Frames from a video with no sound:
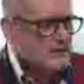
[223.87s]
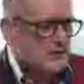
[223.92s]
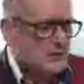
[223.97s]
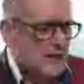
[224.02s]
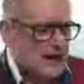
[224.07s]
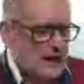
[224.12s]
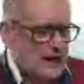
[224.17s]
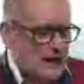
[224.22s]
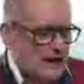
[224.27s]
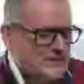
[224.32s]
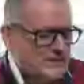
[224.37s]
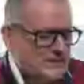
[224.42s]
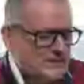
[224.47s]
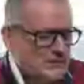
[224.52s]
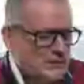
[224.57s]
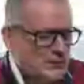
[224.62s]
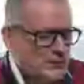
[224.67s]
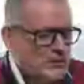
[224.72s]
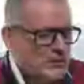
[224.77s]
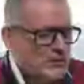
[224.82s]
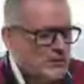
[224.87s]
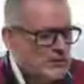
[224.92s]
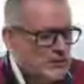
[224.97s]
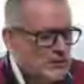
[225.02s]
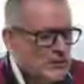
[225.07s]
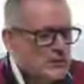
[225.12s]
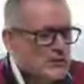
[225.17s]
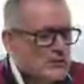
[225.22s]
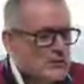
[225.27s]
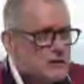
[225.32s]
So I, I see really
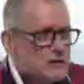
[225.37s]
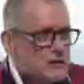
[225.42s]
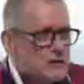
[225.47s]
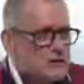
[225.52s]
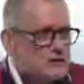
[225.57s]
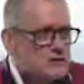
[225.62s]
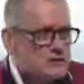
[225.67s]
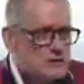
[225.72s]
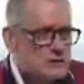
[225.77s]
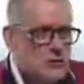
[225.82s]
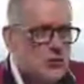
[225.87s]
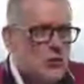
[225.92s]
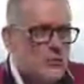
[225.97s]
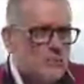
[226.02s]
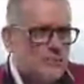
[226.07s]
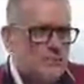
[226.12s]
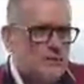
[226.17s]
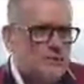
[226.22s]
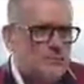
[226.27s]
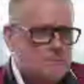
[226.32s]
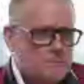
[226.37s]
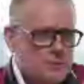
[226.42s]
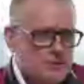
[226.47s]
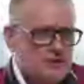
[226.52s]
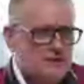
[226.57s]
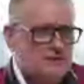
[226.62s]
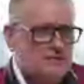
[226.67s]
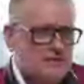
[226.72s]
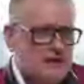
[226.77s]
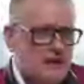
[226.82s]
the company
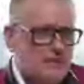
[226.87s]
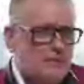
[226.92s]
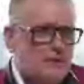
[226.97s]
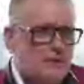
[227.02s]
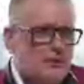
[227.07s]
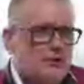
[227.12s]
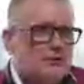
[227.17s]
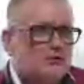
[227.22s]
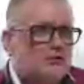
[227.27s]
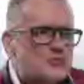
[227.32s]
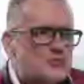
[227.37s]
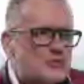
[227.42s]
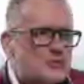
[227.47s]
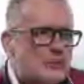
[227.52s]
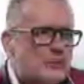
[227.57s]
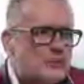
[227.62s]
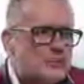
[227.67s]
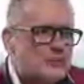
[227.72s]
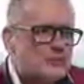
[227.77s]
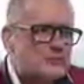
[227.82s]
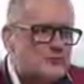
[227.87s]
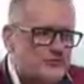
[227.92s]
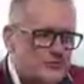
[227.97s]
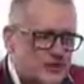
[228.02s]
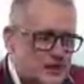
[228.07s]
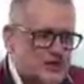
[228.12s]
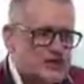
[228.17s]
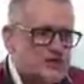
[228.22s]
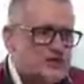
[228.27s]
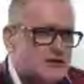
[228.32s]
builds up on a super
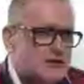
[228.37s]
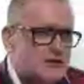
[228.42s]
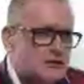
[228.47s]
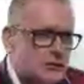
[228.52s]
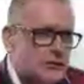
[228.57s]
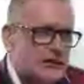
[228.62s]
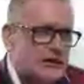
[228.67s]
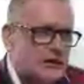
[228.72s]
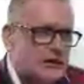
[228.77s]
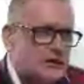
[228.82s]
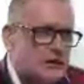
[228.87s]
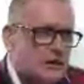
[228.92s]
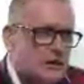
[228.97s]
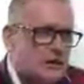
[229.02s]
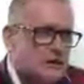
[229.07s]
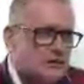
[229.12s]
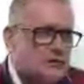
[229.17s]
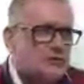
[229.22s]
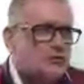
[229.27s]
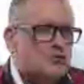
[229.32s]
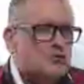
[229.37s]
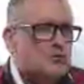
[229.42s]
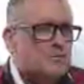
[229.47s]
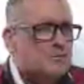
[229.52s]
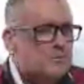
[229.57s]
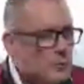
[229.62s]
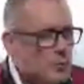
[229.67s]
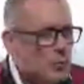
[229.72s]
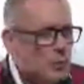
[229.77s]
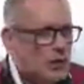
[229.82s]
professional way to
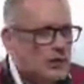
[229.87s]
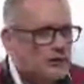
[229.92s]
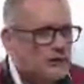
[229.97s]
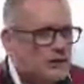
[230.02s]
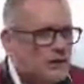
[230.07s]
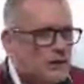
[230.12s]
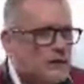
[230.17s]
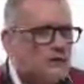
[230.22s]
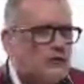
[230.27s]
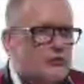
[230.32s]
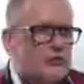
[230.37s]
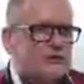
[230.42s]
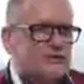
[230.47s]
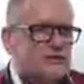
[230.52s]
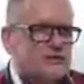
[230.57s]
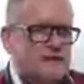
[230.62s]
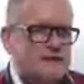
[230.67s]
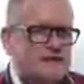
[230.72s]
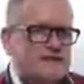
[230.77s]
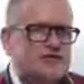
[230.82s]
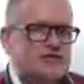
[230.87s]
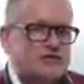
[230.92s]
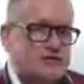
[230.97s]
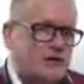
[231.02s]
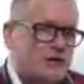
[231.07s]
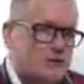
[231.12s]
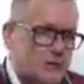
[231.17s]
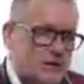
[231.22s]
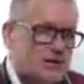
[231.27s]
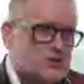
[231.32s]
support for the next
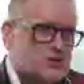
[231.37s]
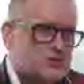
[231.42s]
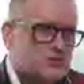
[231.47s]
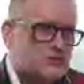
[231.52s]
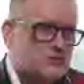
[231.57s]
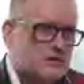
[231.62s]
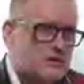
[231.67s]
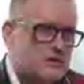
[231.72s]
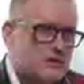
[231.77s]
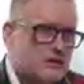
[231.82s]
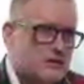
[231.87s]
generations.